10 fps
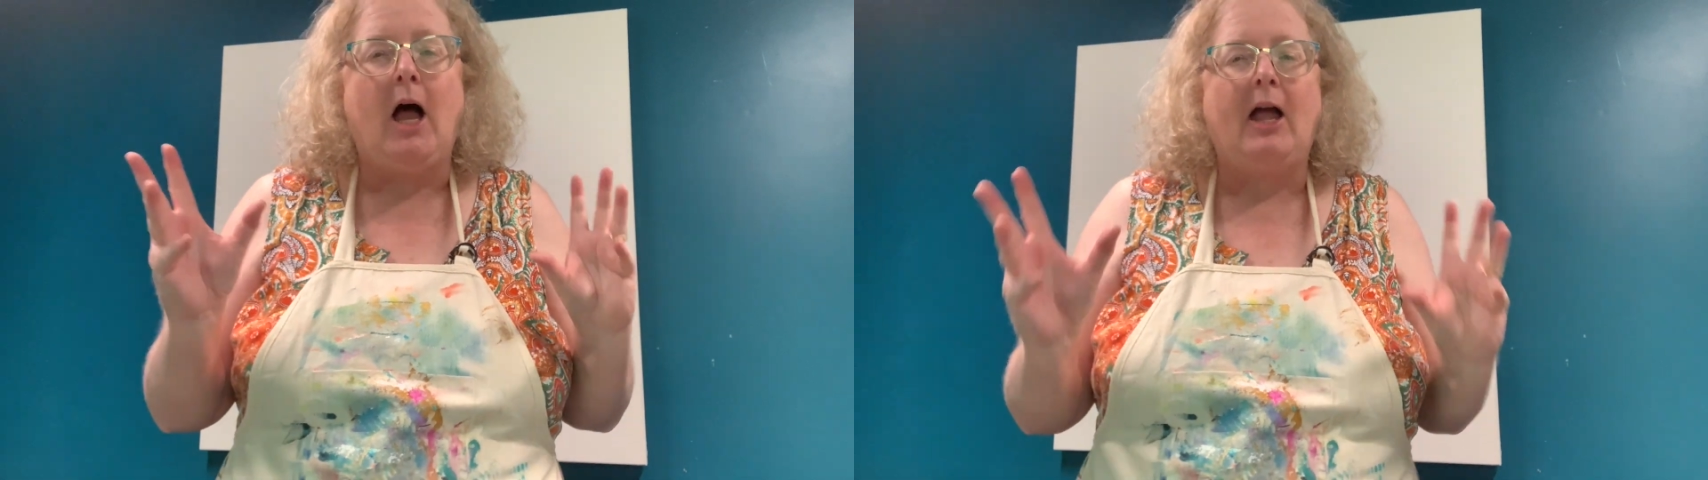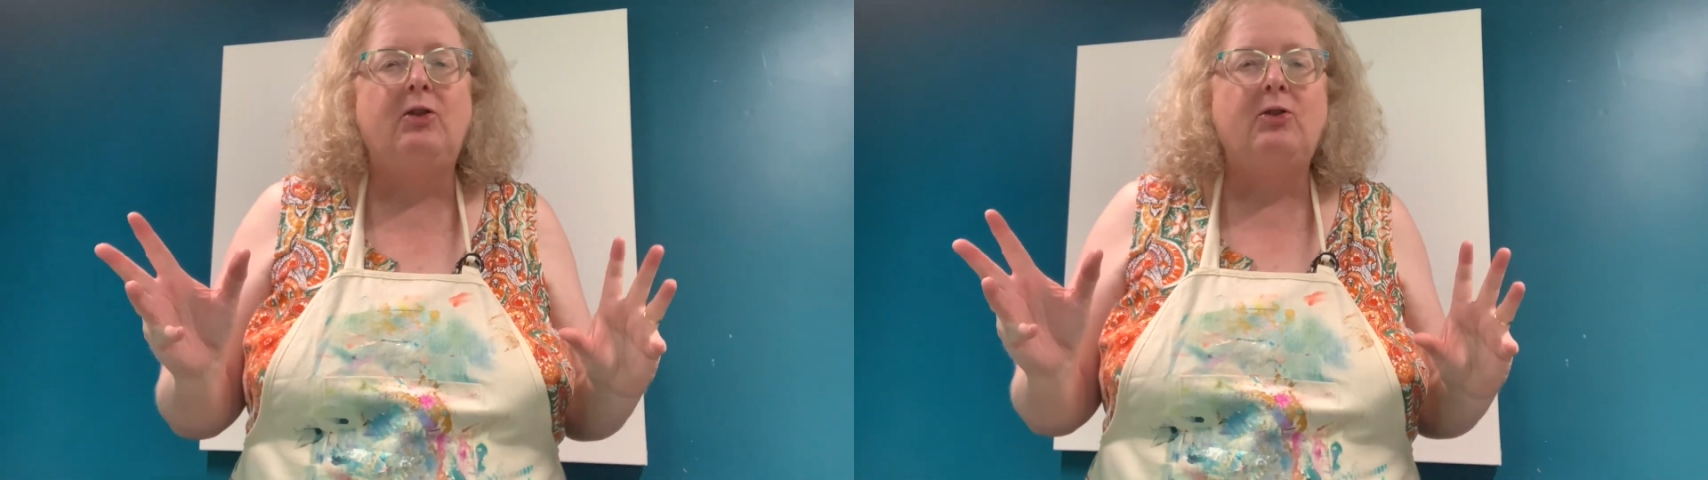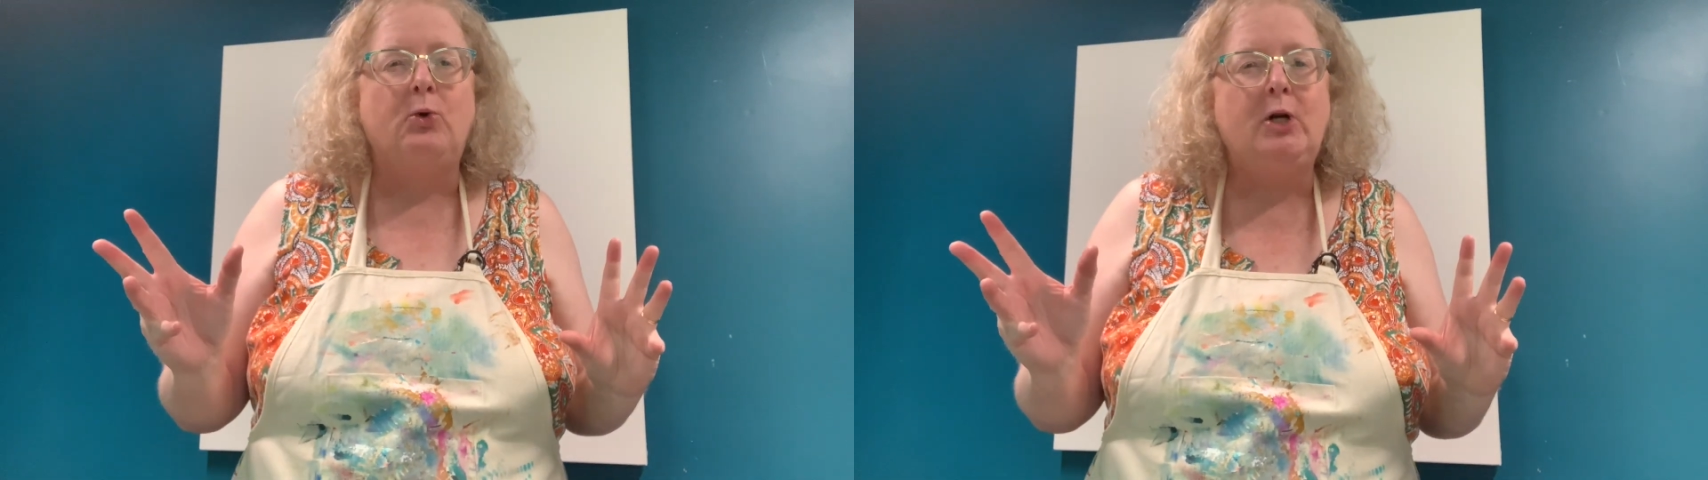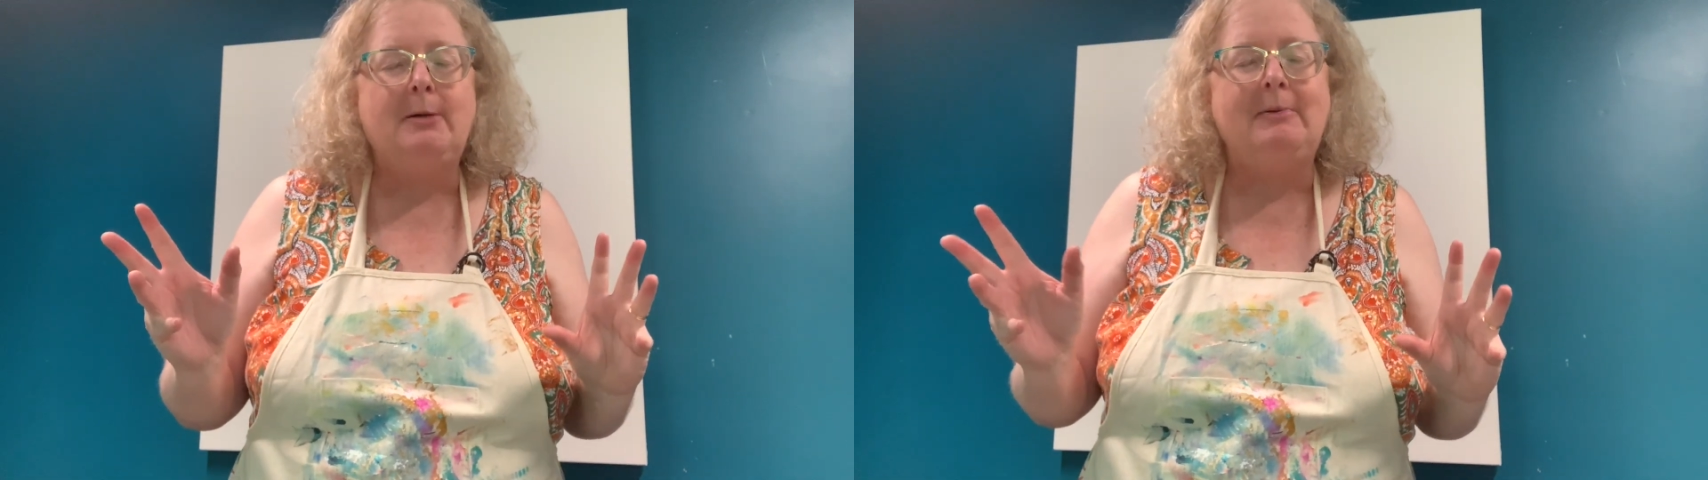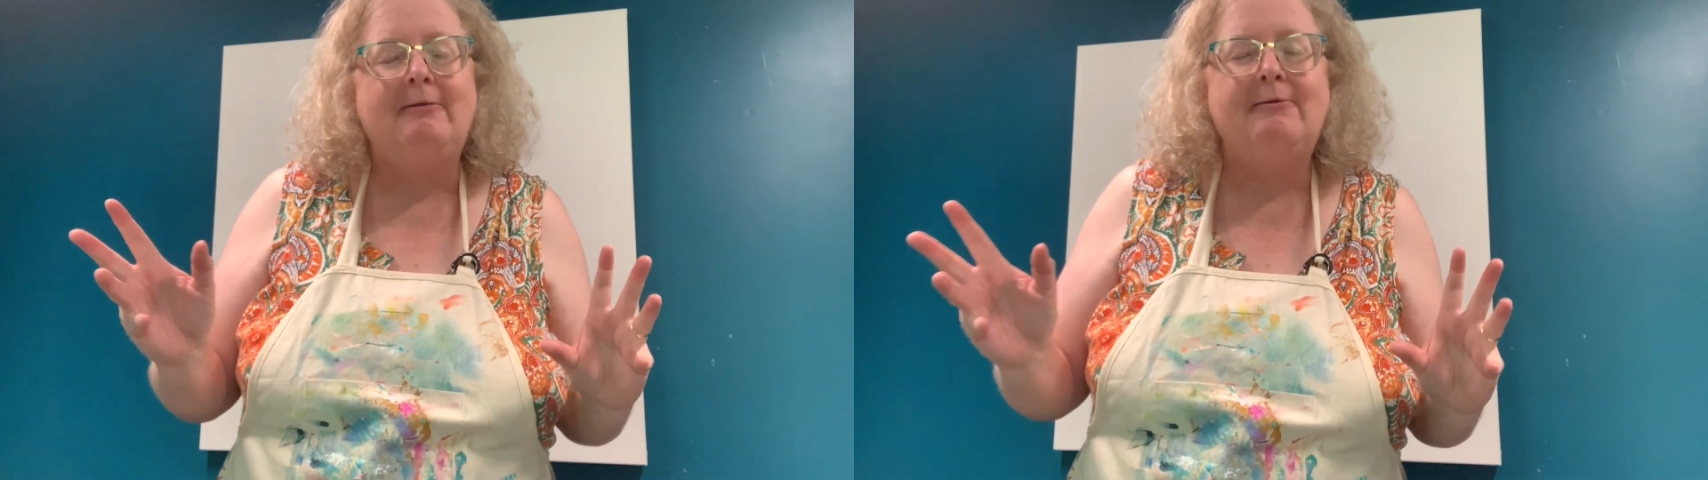I thought
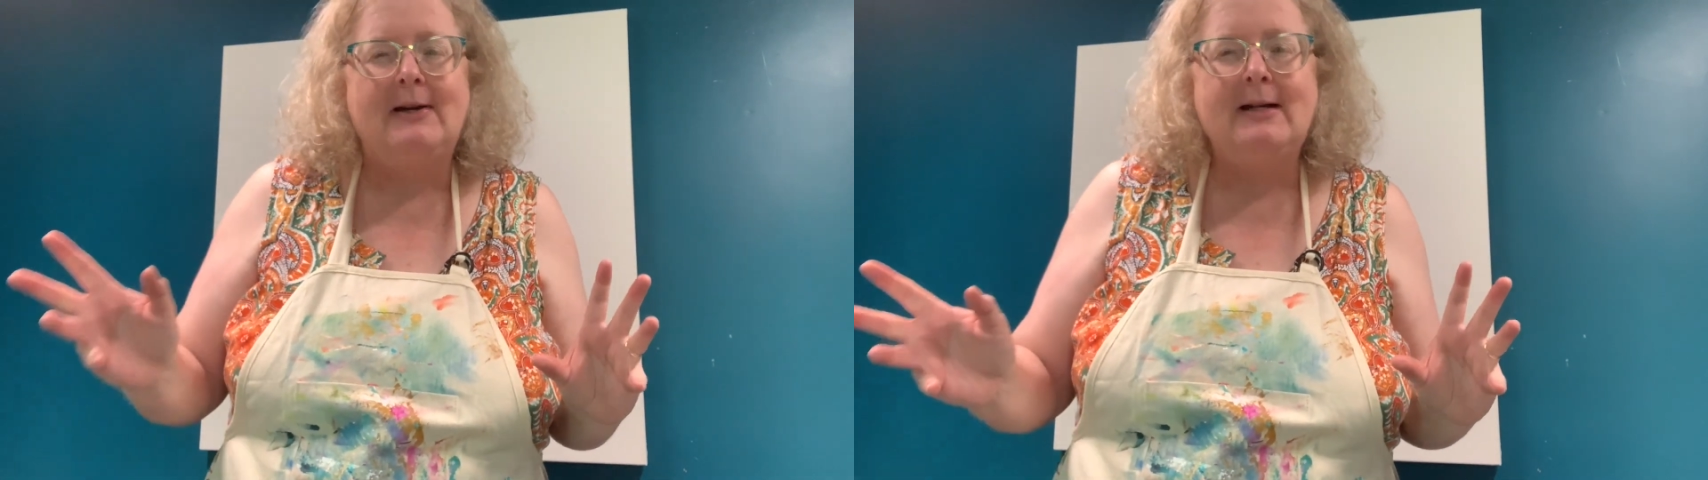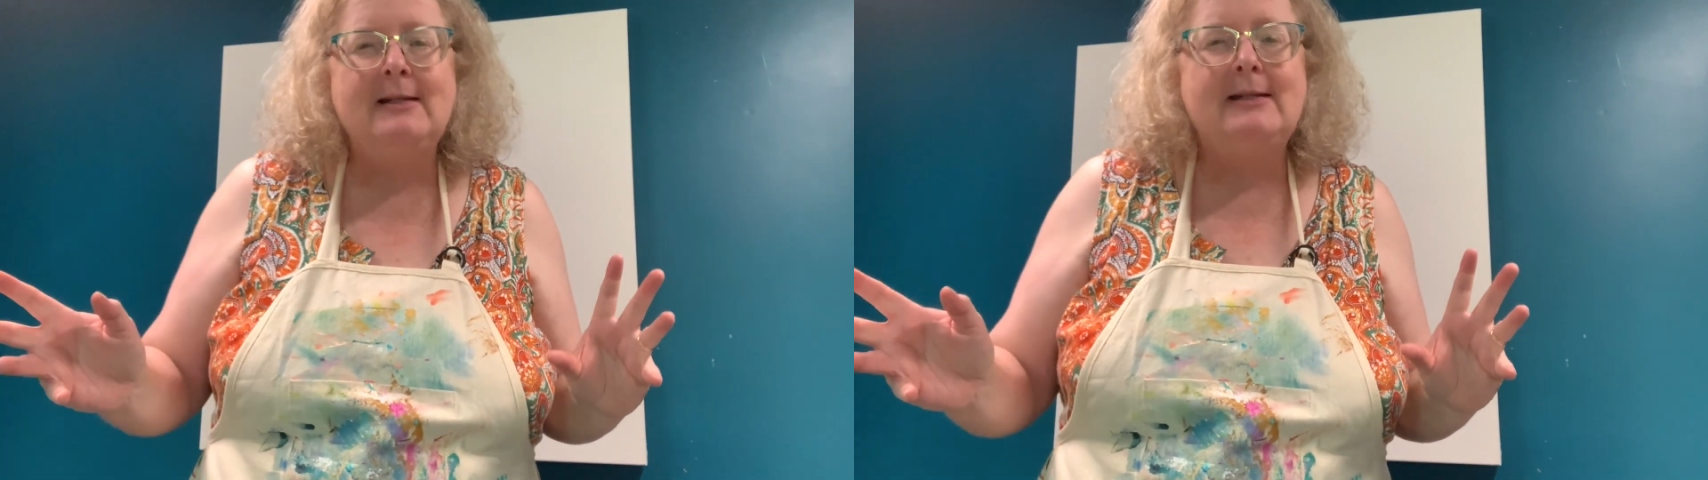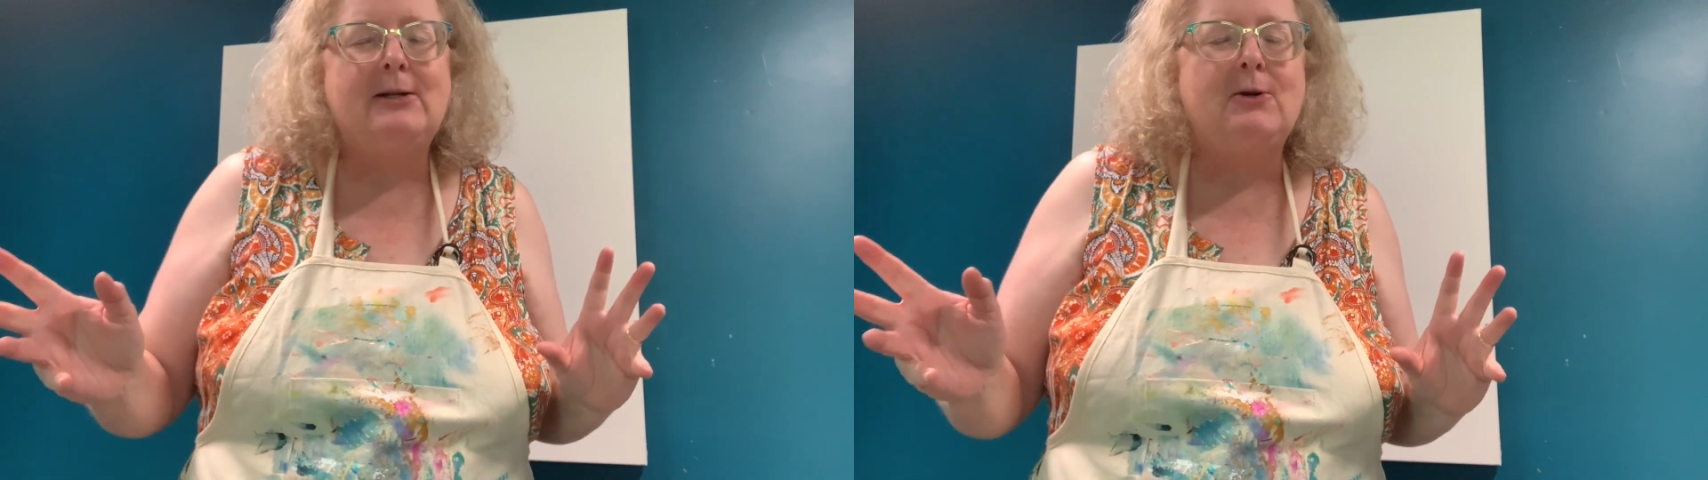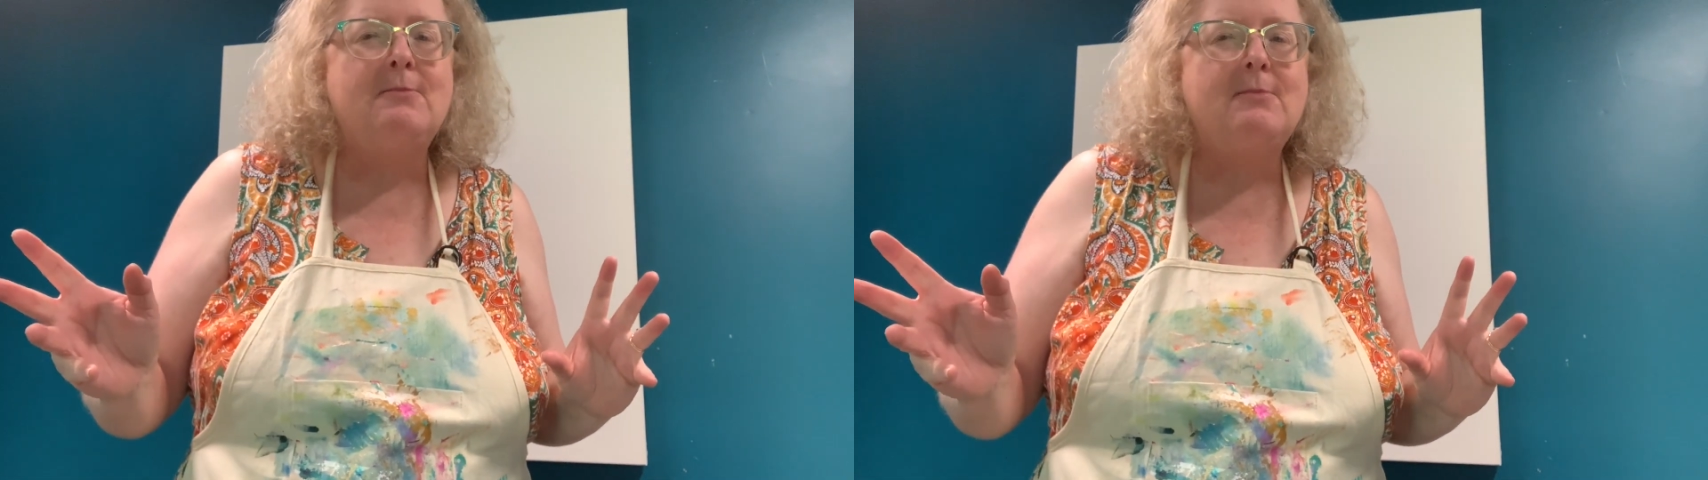it'd be fun to